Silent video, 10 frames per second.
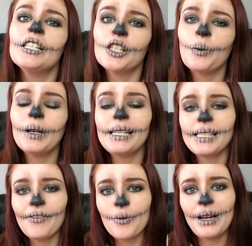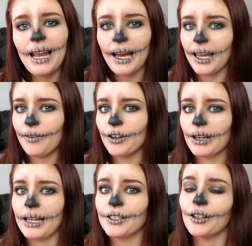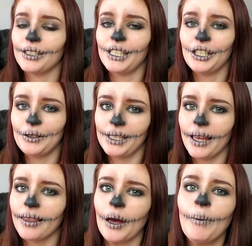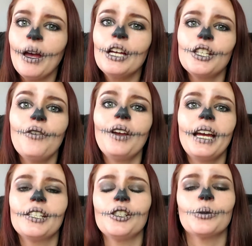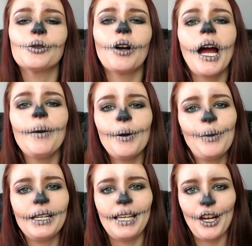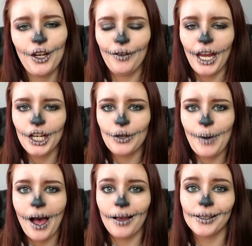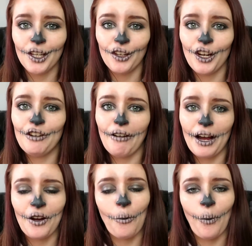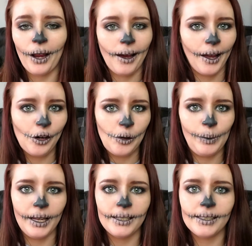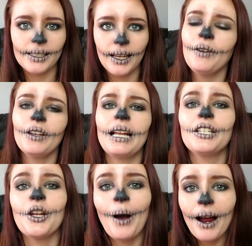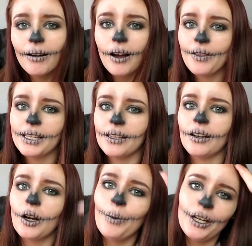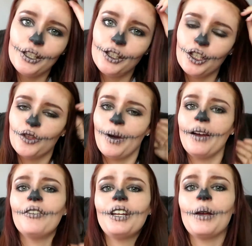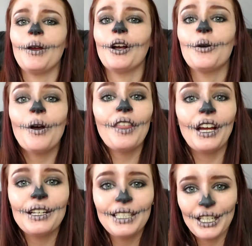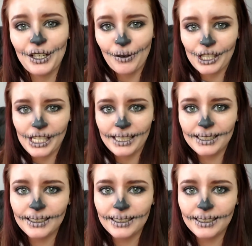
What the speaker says: so please give them a like if you'd like to continue seeing them. Don't forget to subscribe and press that notification bell so you're notified on when I upload. If you'd like to know how I got this look by just using my everyday makeup, then continue watching.